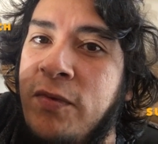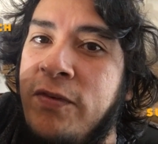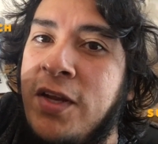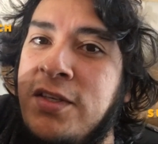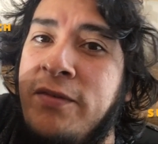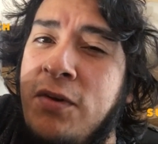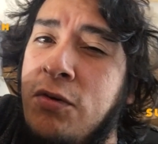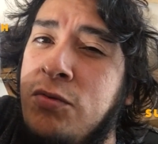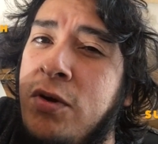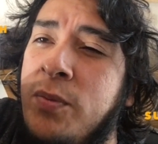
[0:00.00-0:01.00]
If you guys haven't
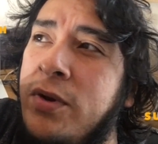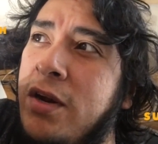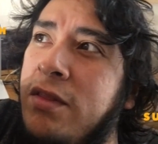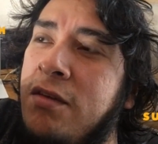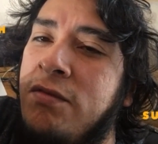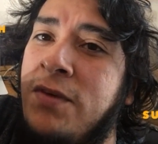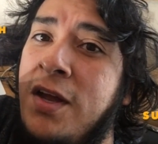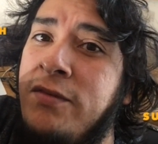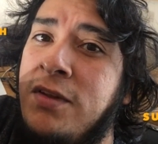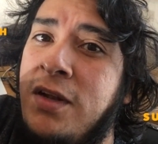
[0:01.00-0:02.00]
noticed, we already put out I think
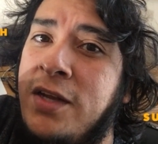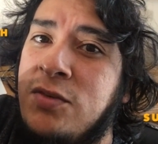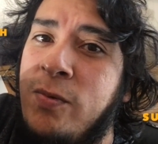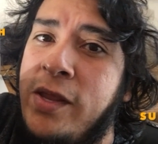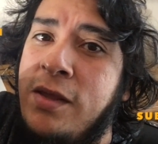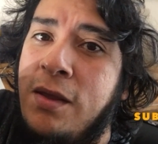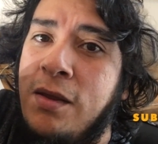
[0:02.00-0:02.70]
5 in the last week.